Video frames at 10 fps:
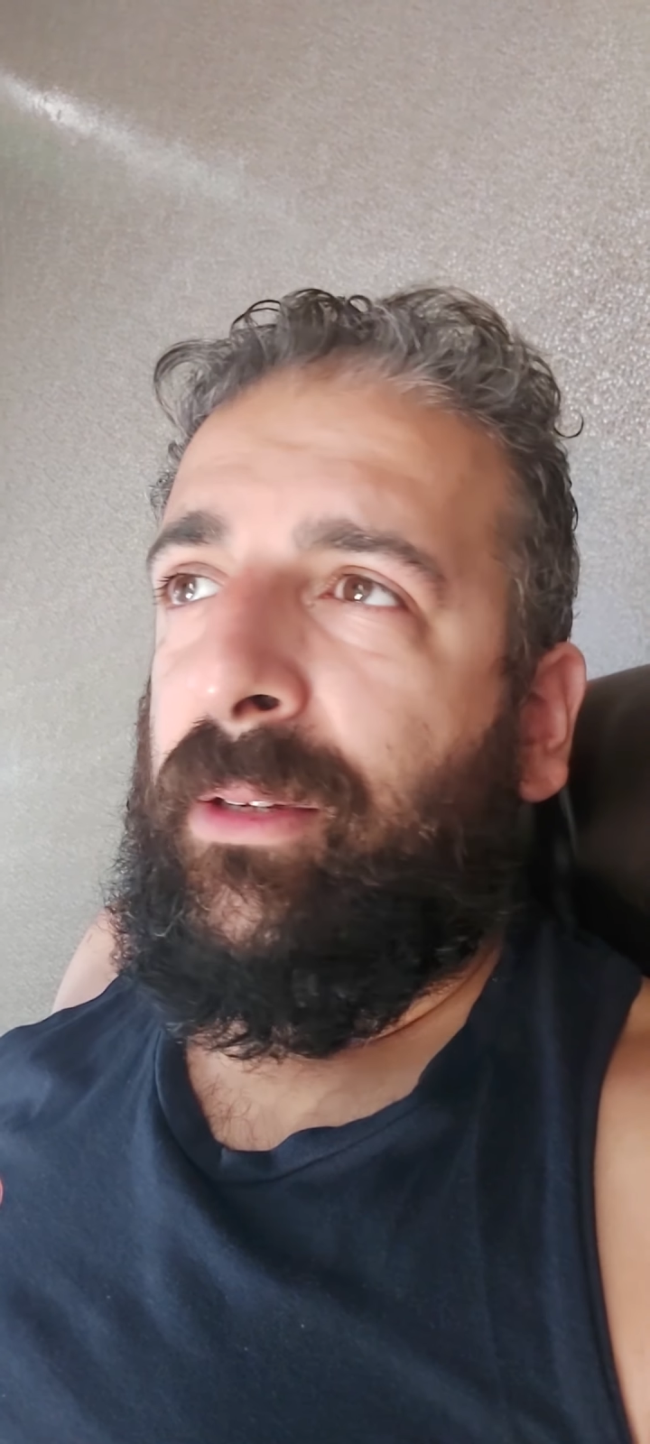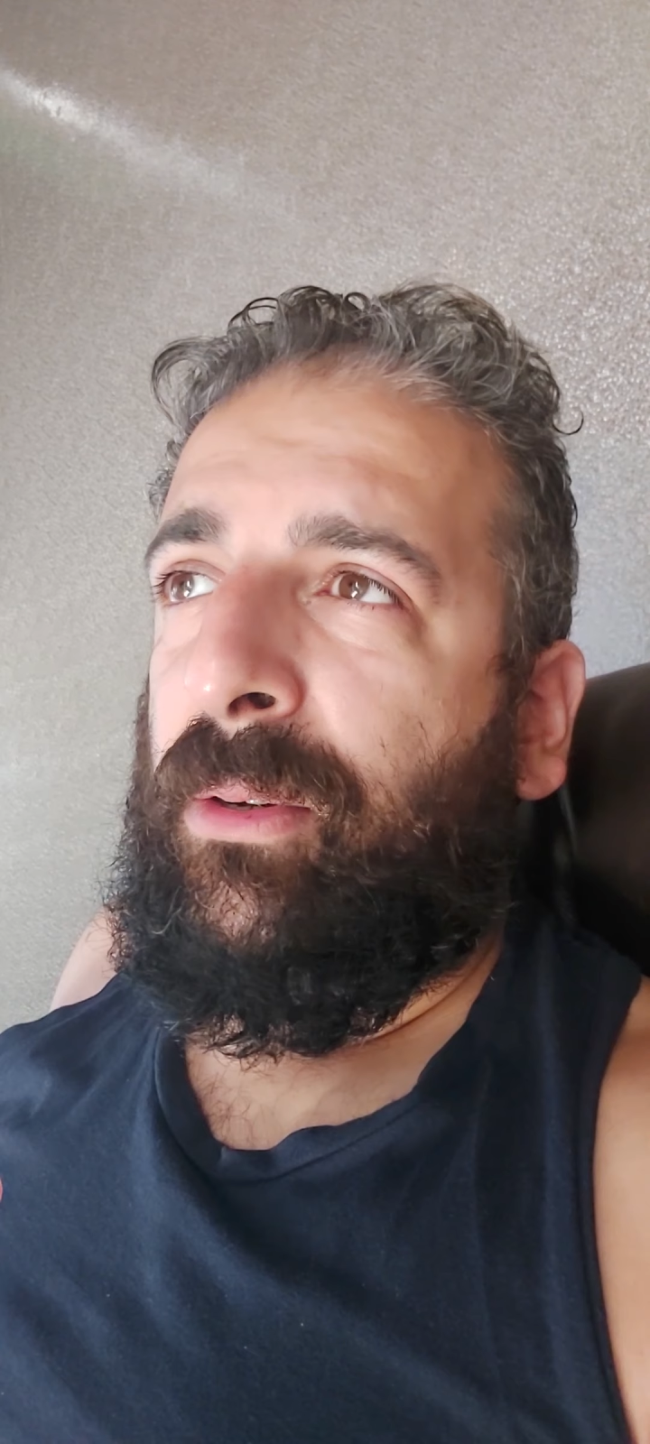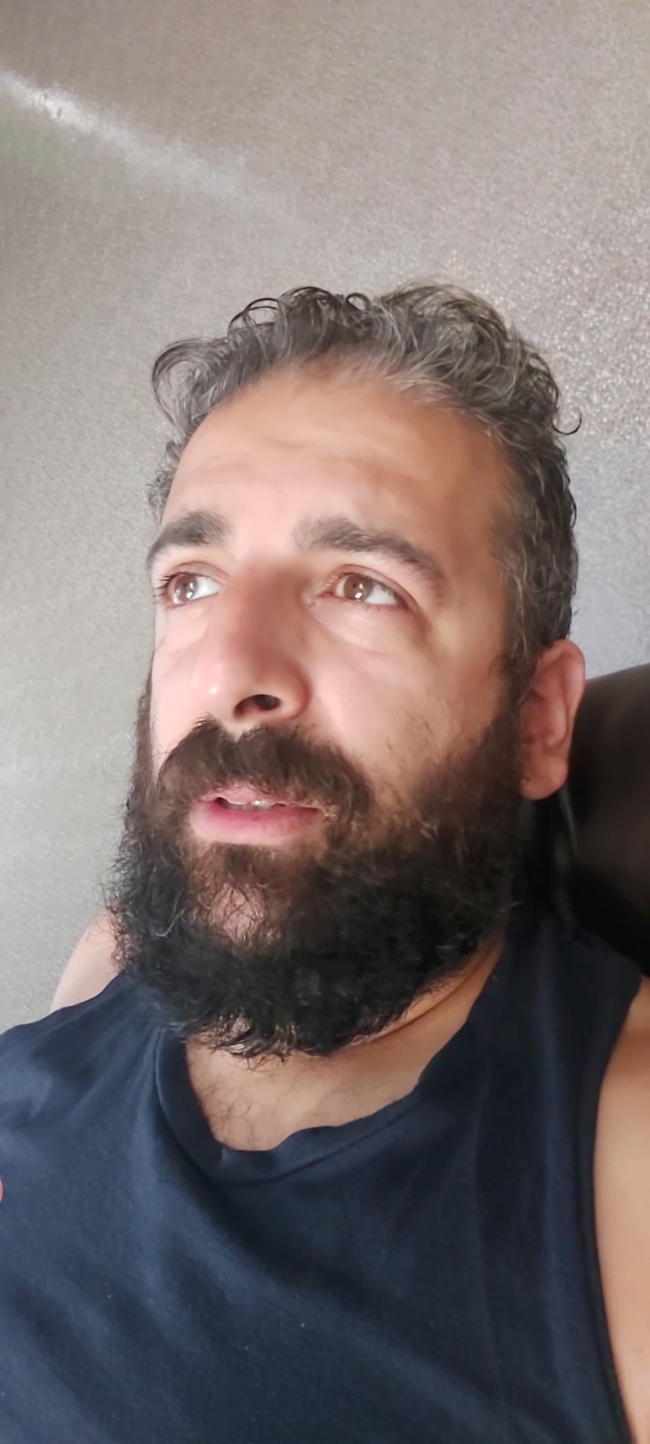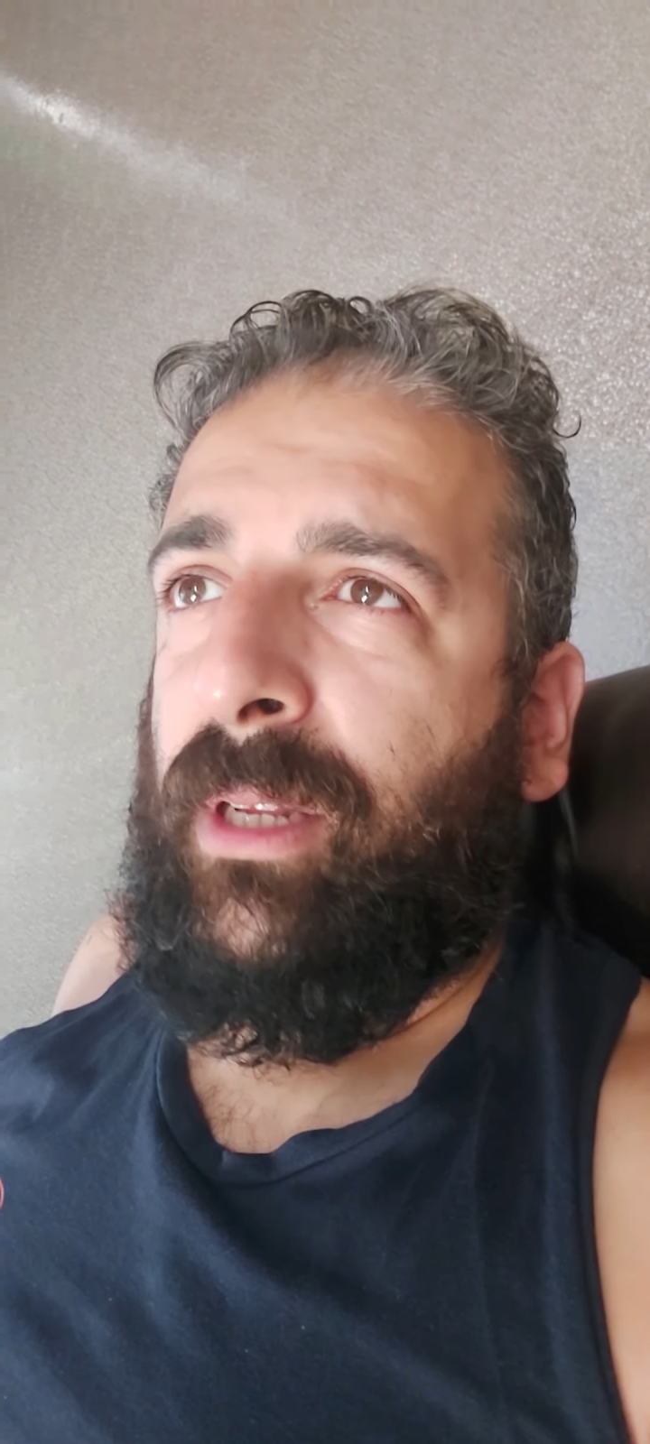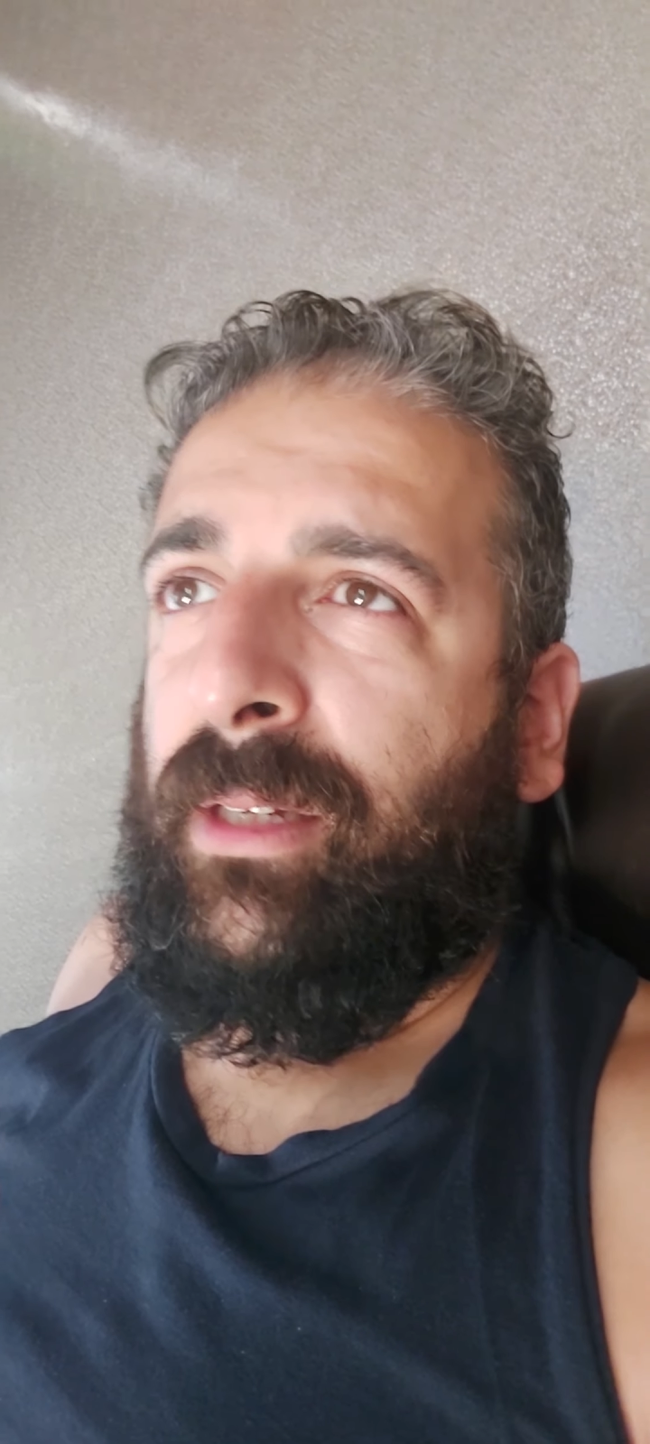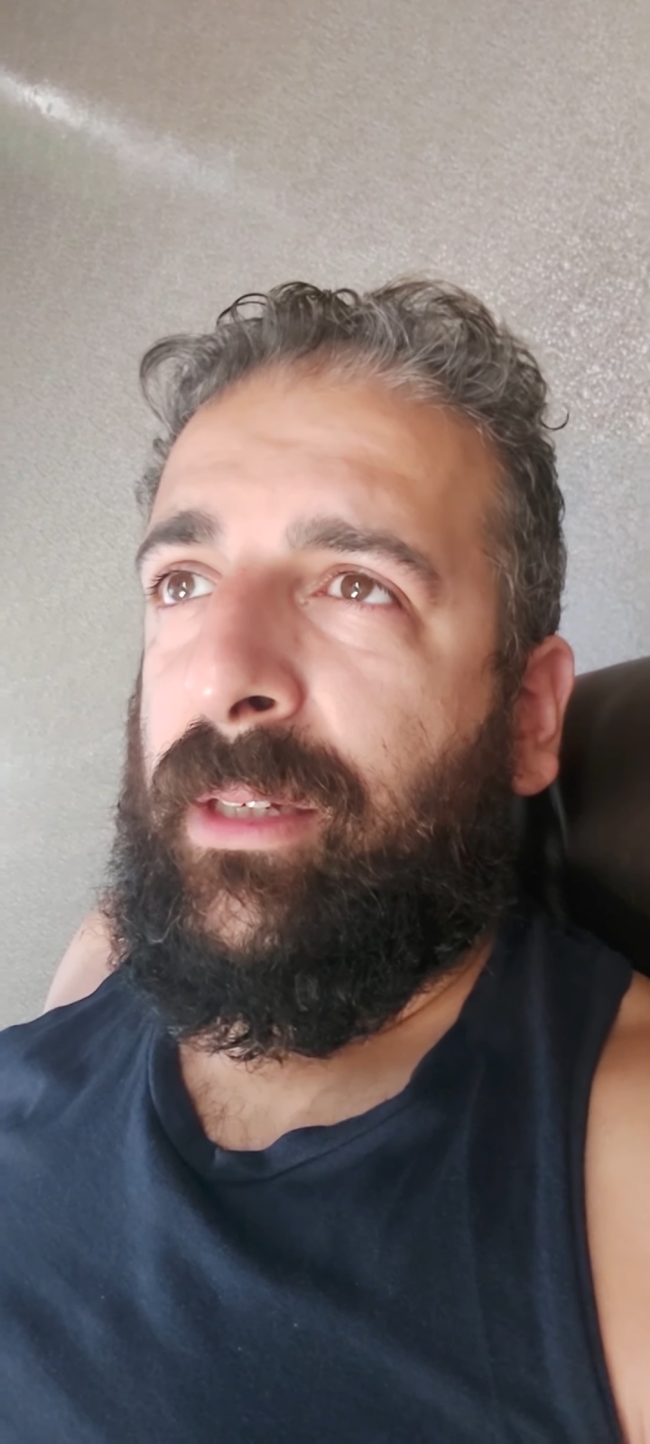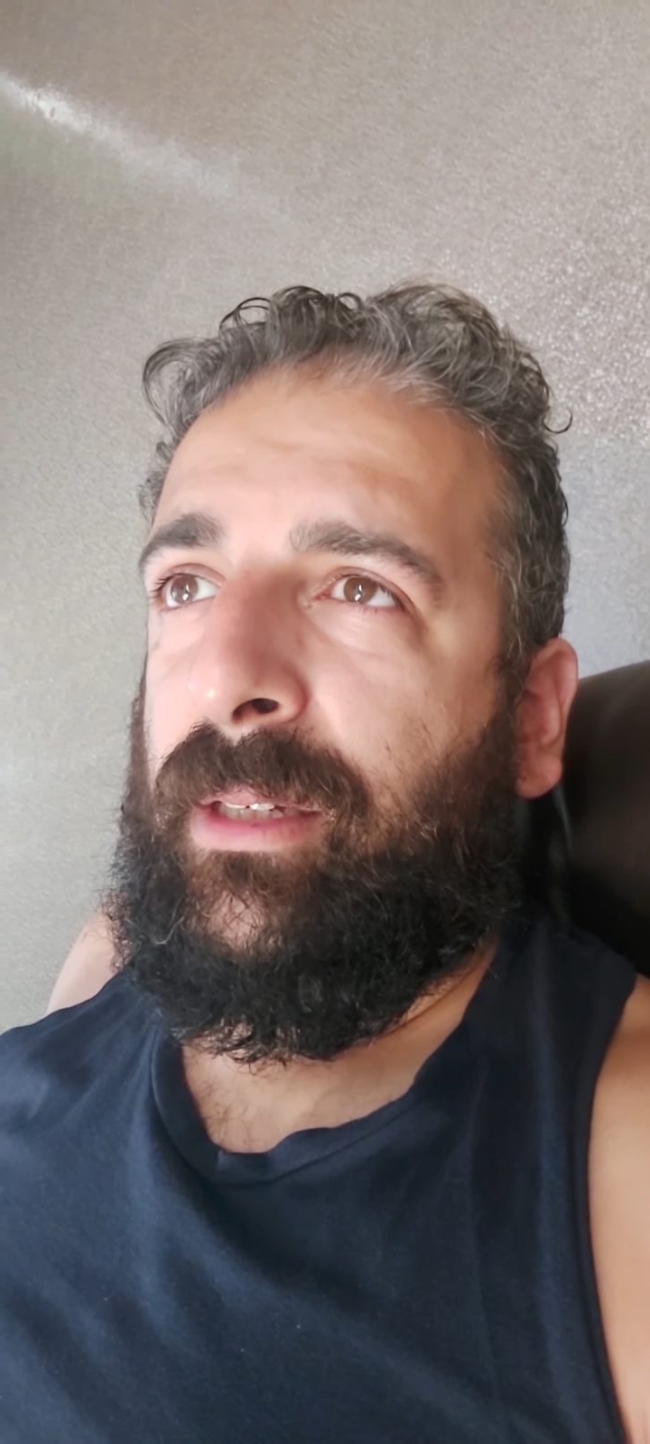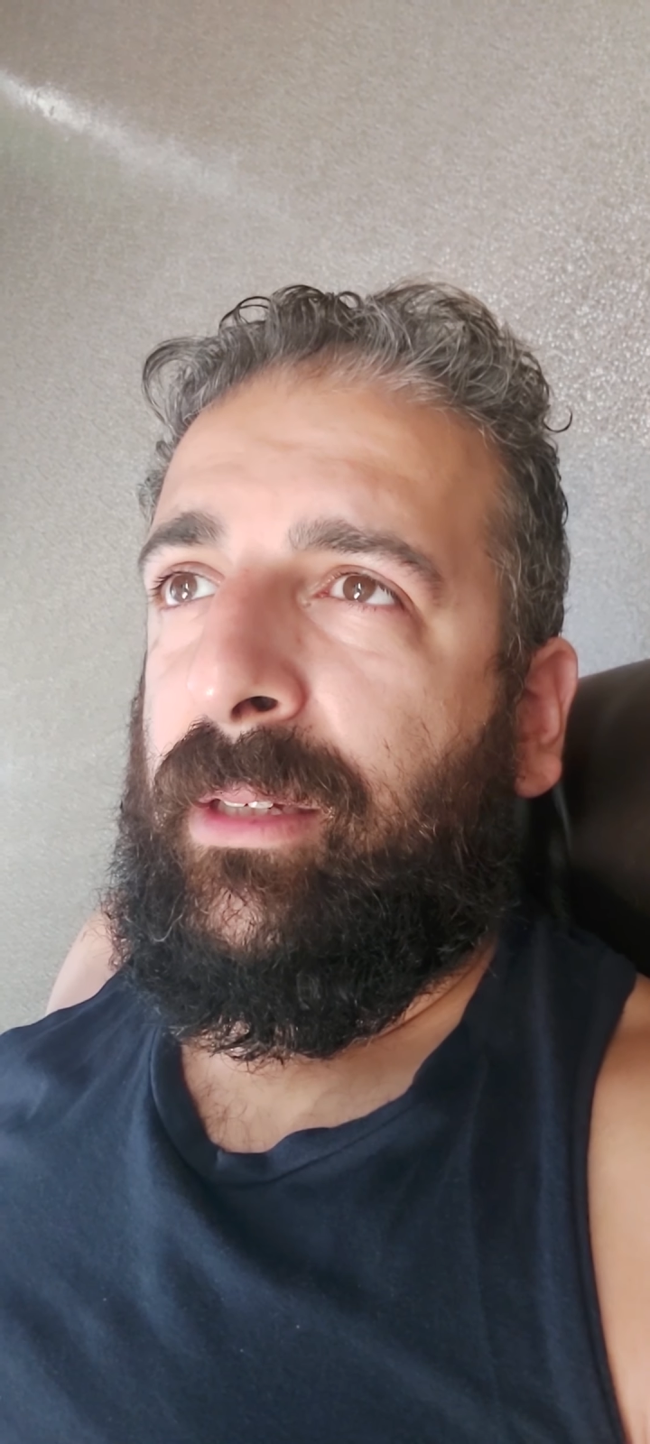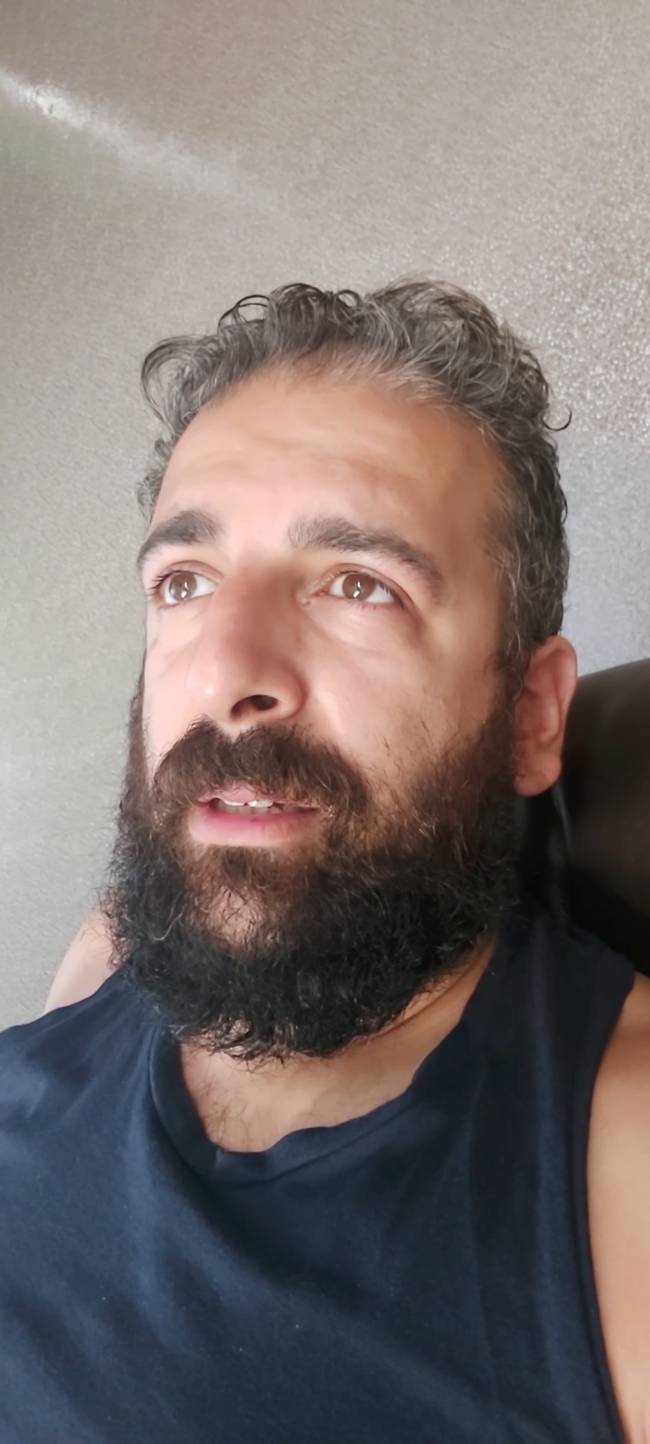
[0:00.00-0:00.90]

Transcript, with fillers: They're all talented.